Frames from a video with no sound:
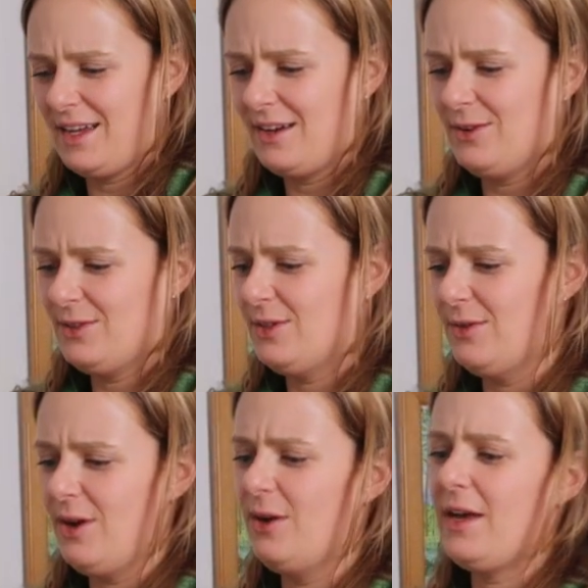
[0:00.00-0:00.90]
I go
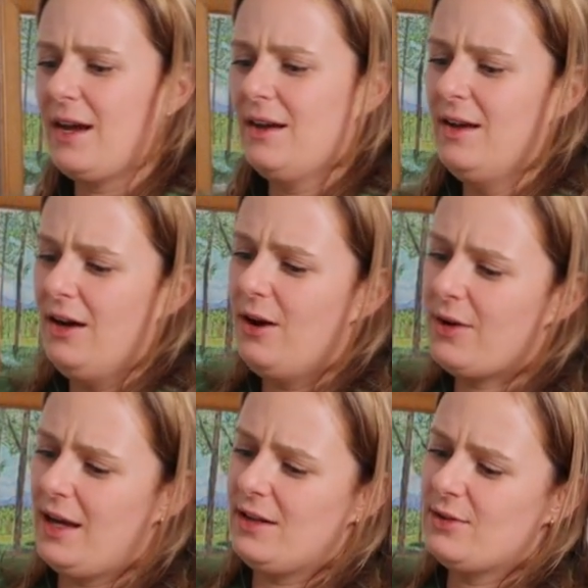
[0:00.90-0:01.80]
to. Oh yeah,
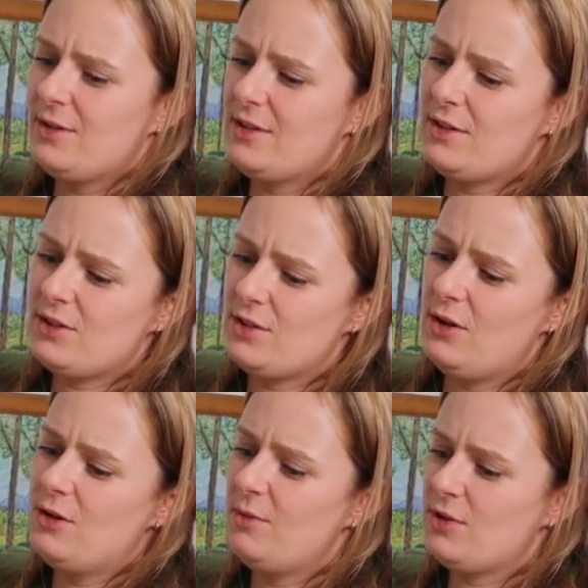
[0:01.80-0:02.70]
okay, so this is
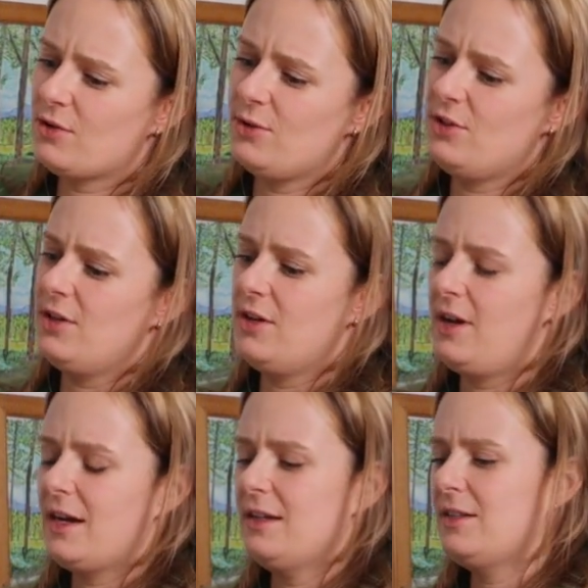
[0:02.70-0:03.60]
so much squishier.
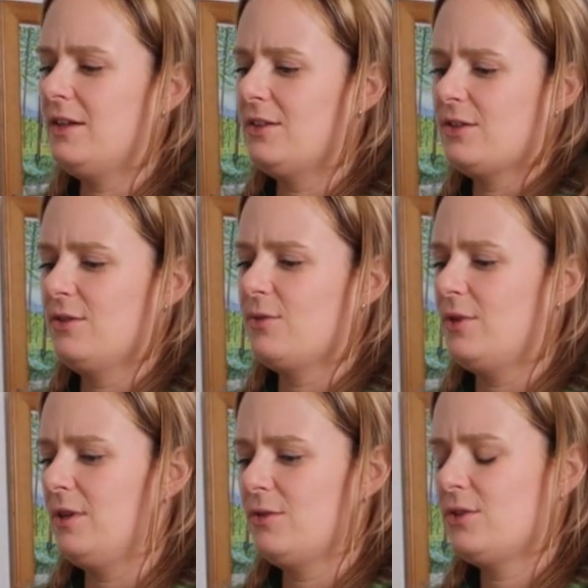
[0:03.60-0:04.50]
I can tell it's gonna
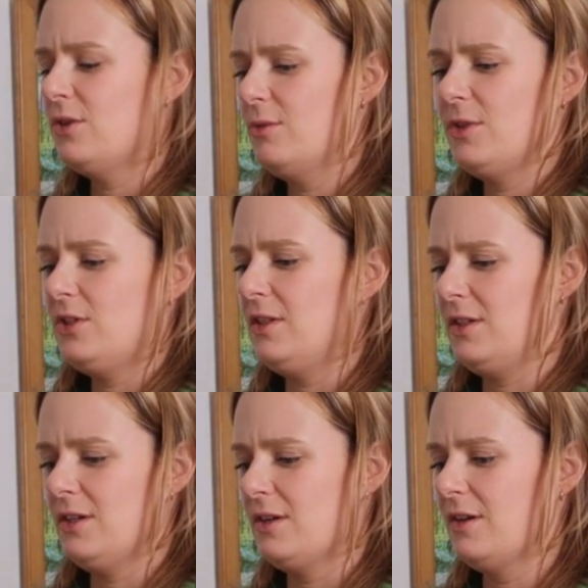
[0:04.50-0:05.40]
roll out so much
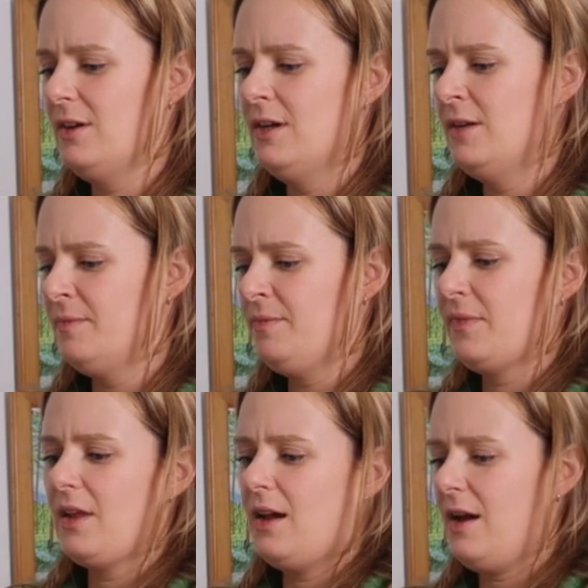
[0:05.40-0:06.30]
easier.
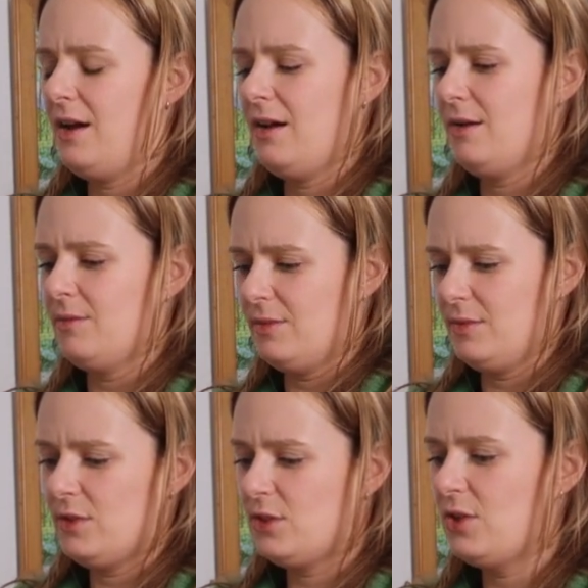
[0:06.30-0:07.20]

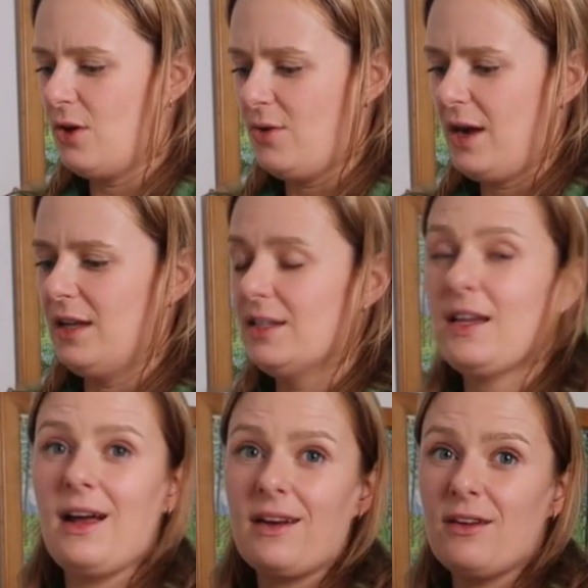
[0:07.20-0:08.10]
So I didn't
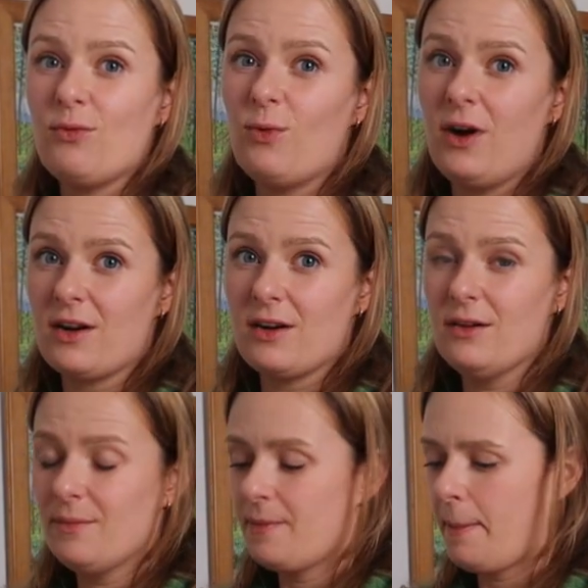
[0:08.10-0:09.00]
add enough
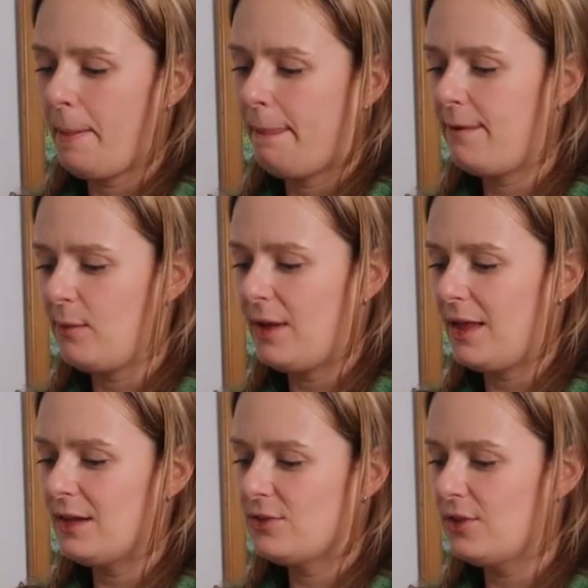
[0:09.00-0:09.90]
water to my
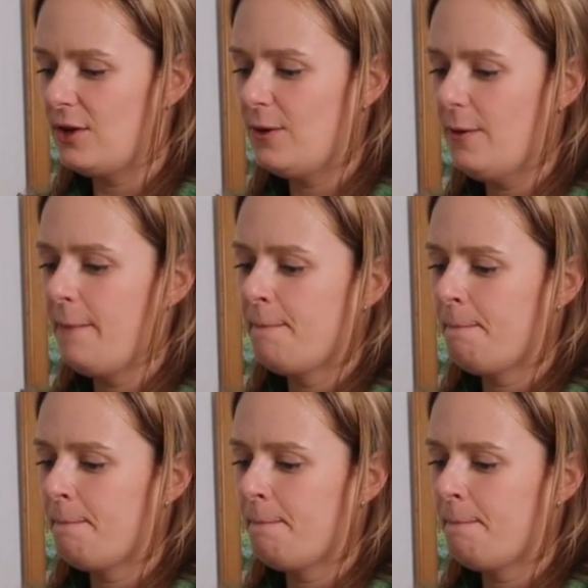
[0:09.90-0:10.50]
last dough,